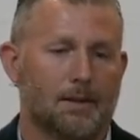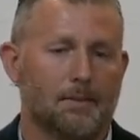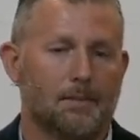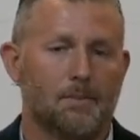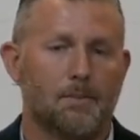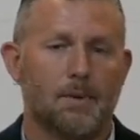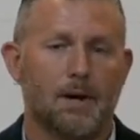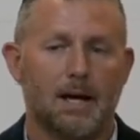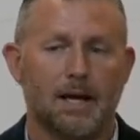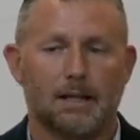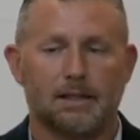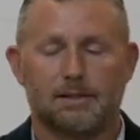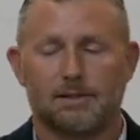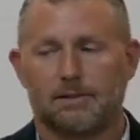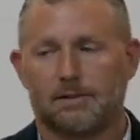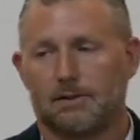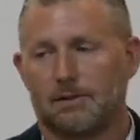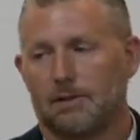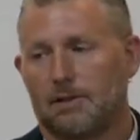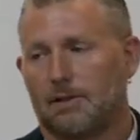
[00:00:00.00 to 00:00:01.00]
But
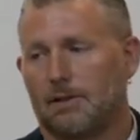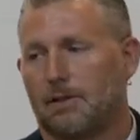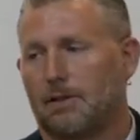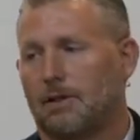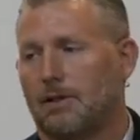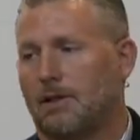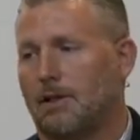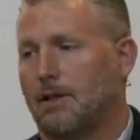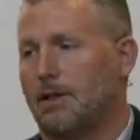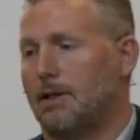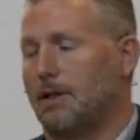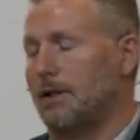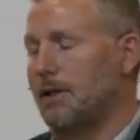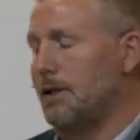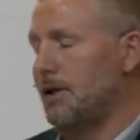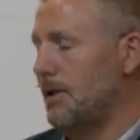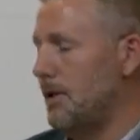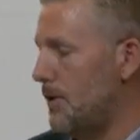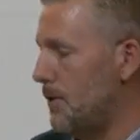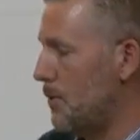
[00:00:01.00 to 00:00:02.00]

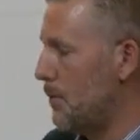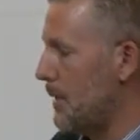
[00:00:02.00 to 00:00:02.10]
the